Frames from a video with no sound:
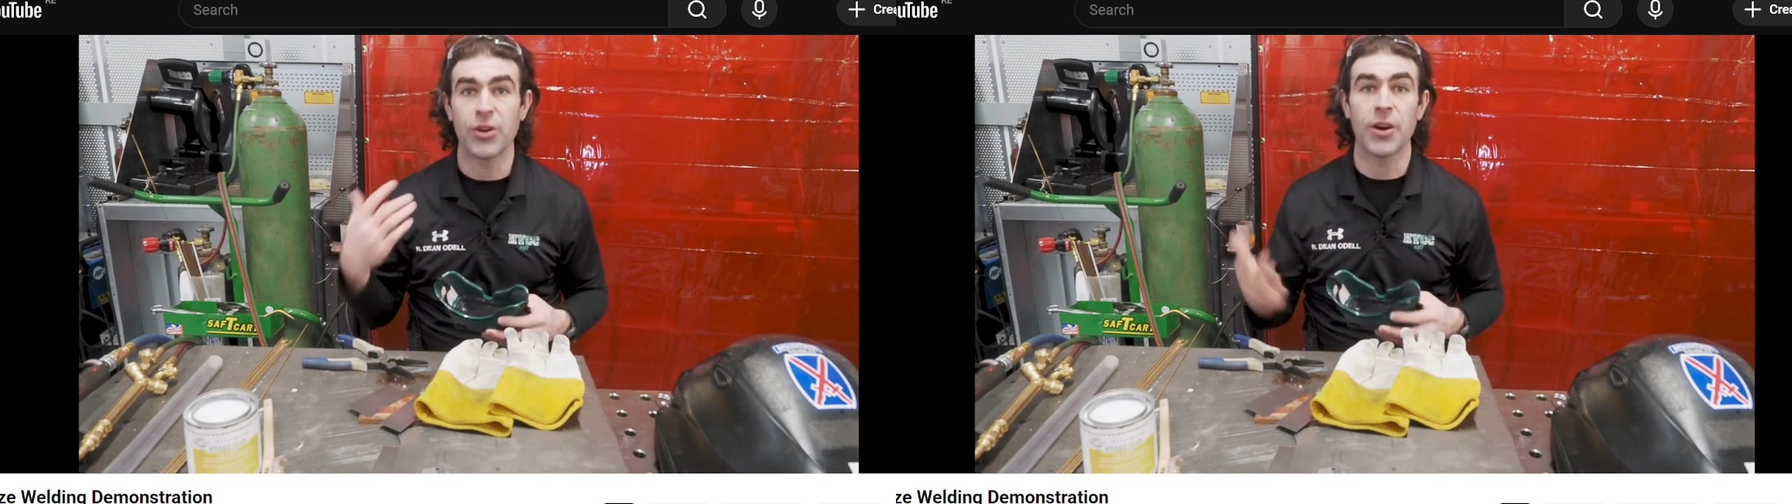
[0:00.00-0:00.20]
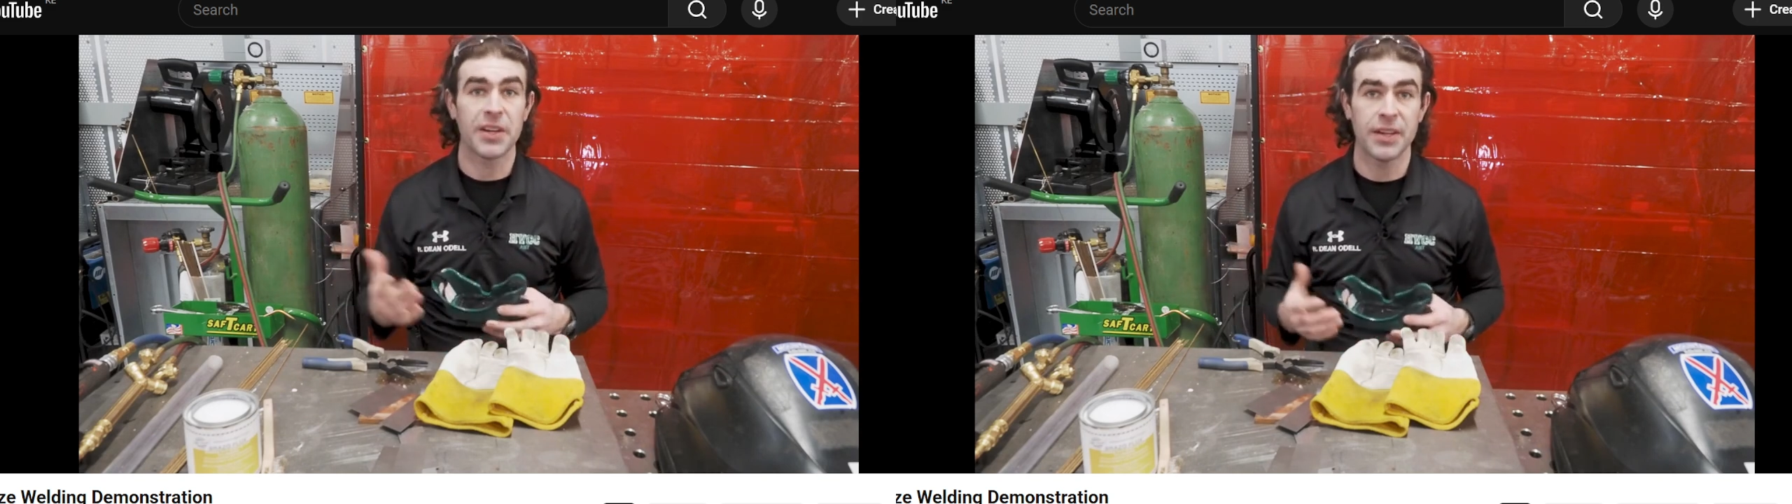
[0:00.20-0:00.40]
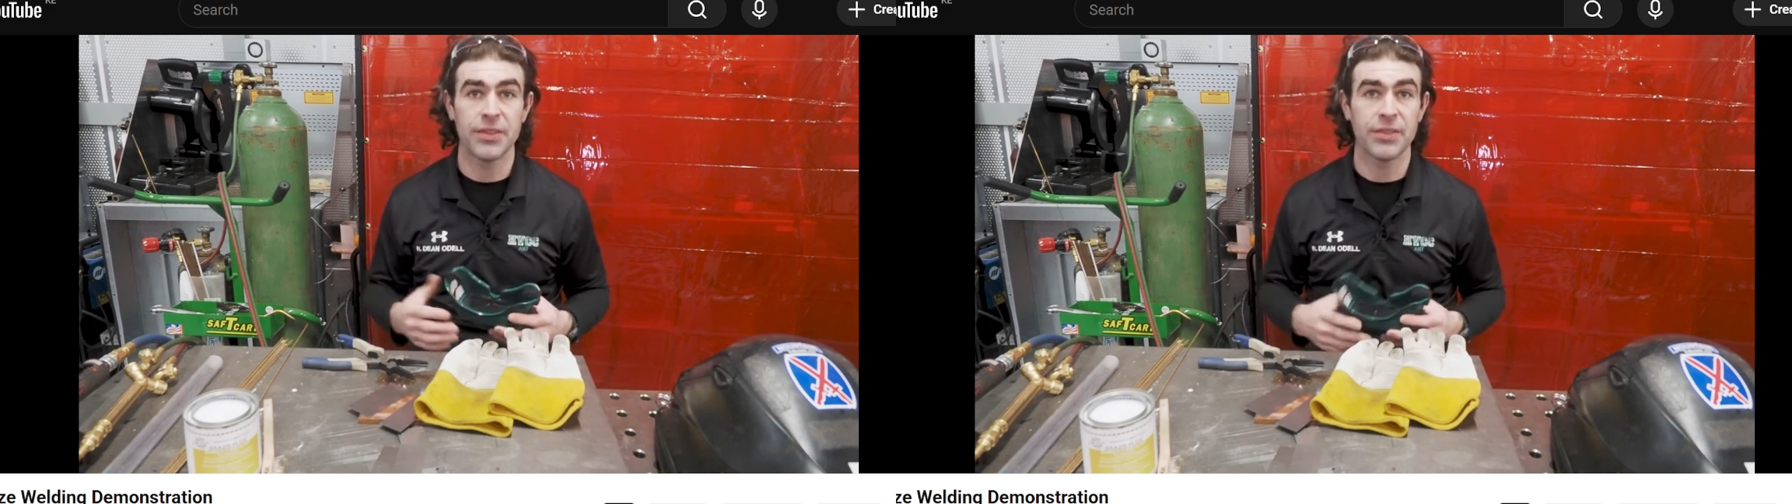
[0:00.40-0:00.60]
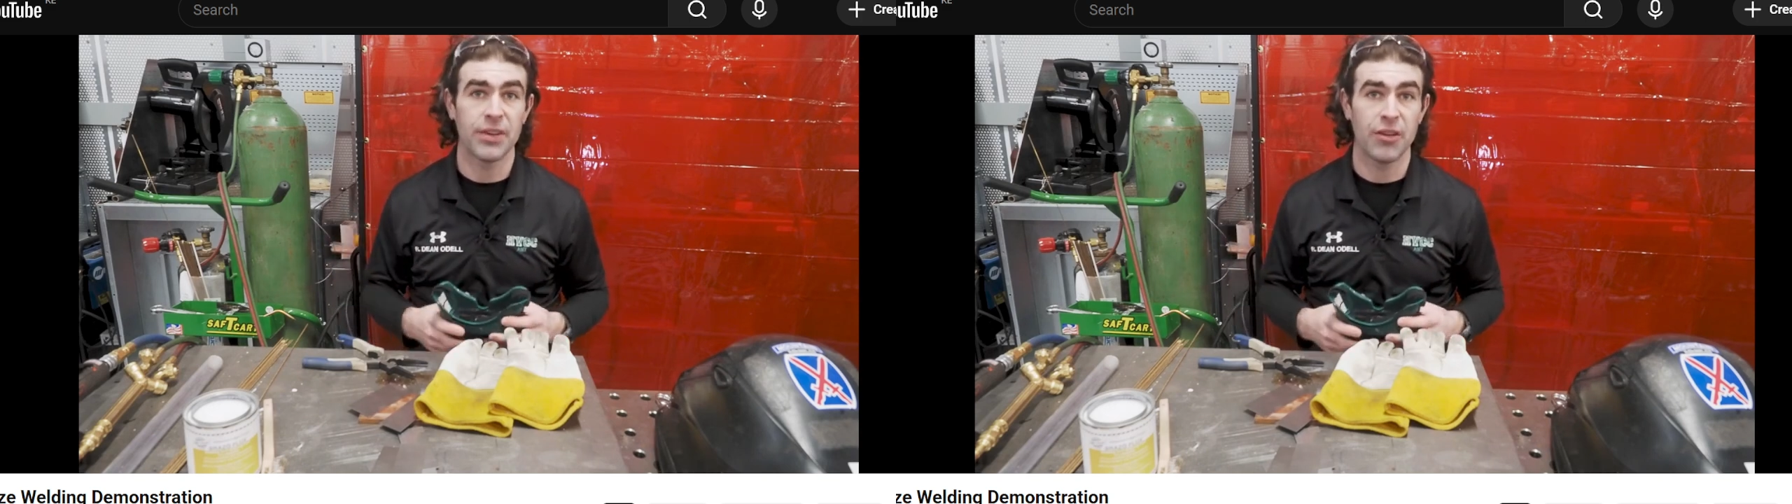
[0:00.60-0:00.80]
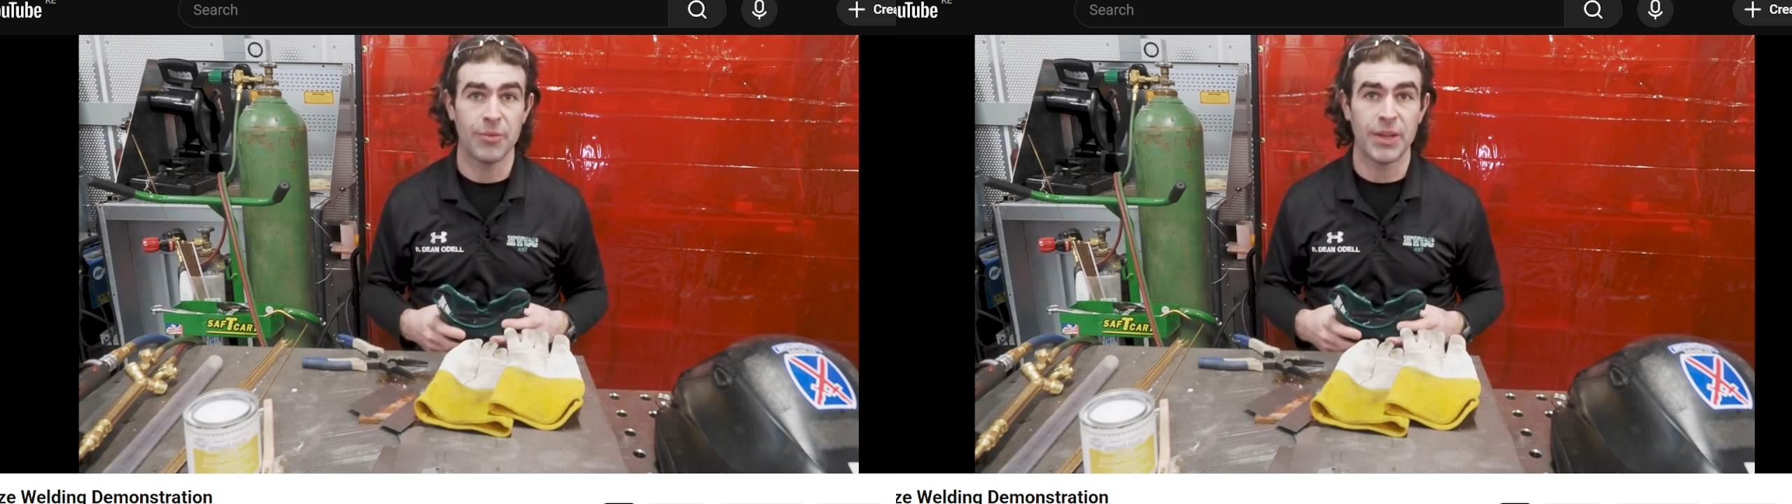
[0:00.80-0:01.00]
darkness
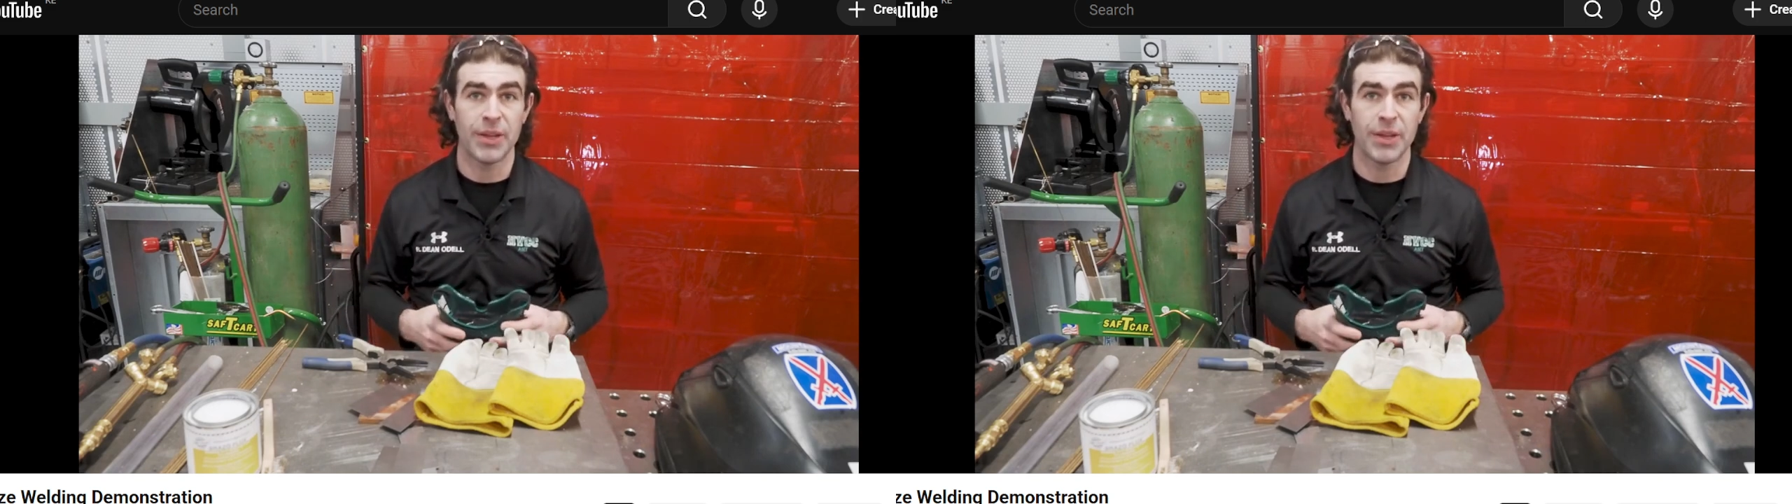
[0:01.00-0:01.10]
of my